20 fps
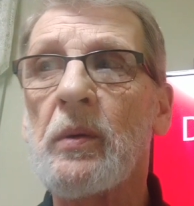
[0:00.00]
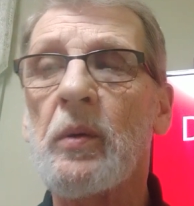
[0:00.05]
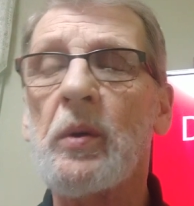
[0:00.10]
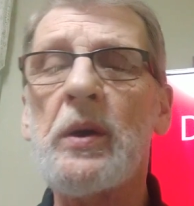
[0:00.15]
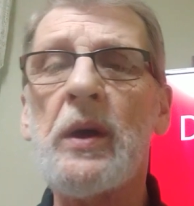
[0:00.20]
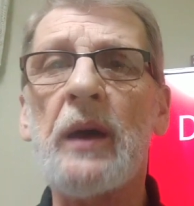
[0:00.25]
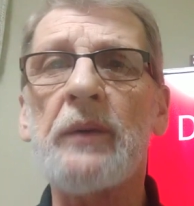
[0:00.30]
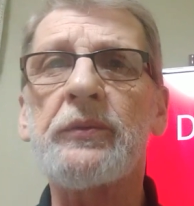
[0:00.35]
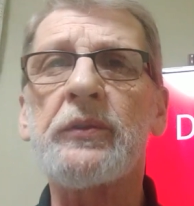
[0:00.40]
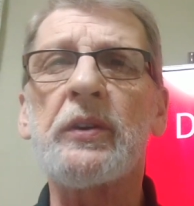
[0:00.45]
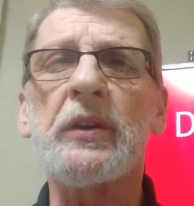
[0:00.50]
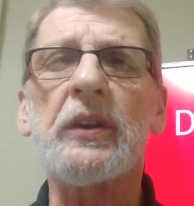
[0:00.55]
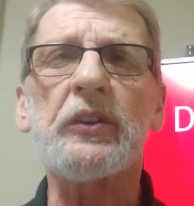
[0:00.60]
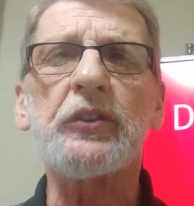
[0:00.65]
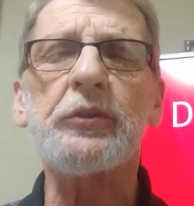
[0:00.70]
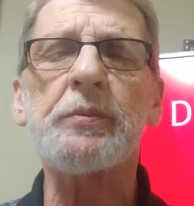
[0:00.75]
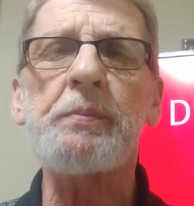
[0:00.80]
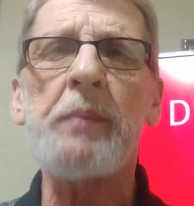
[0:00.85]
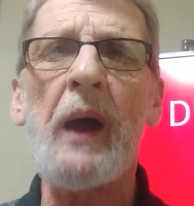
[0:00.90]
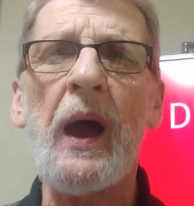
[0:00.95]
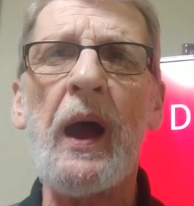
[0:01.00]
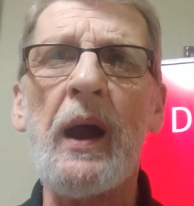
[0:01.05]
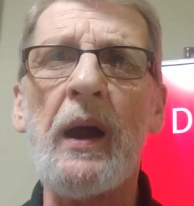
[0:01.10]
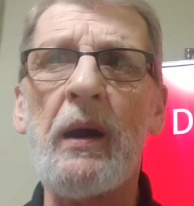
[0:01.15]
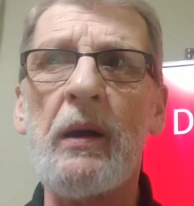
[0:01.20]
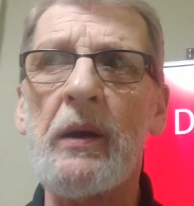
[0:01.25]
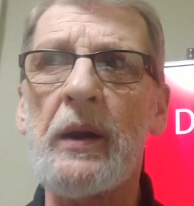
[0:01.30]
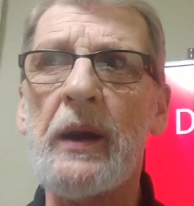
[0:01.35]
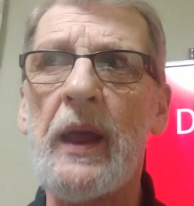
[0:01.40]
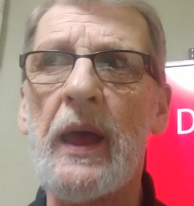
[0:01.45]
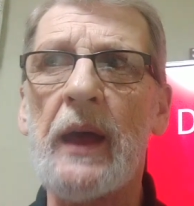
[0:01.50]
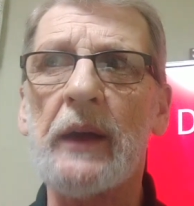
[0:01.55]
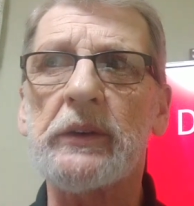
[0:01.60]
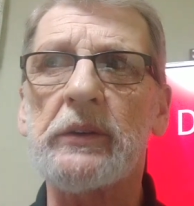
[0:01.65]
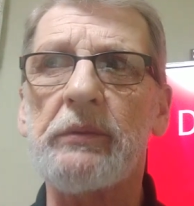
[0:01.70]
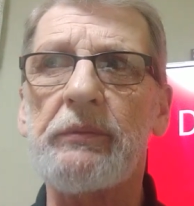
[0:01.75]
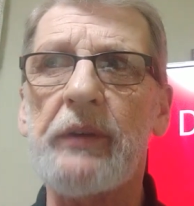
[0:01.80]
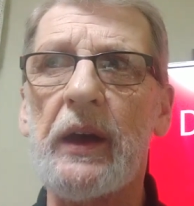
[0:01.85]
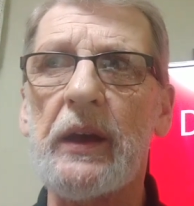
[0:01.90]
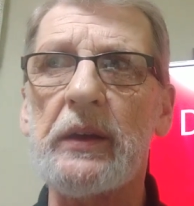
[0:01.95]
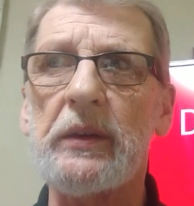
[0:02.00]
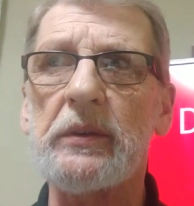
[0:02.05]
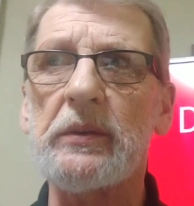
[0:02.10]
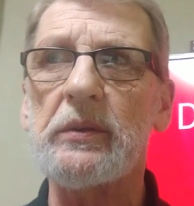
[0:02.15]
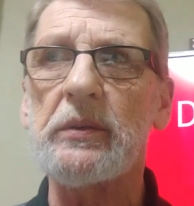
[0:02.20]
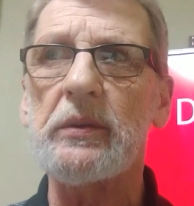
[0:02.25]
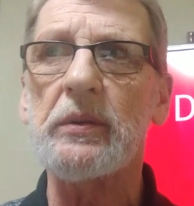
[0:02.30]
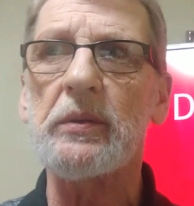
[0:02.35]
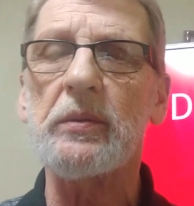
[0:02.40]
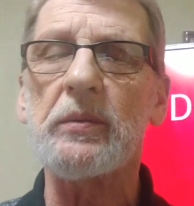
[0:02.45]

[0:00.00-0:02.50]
We have to inspire and activate.